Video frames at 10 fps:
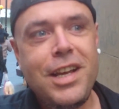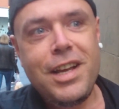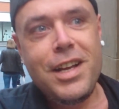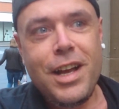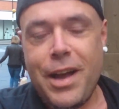
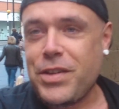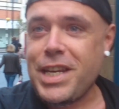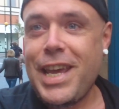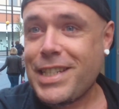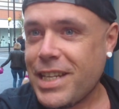I
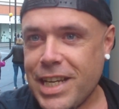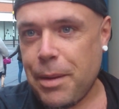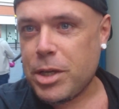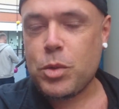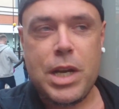have to say, his
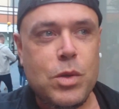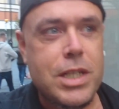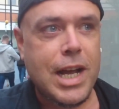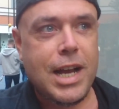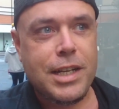Ascamas was
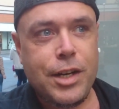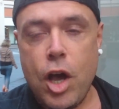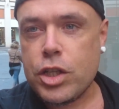outstanding.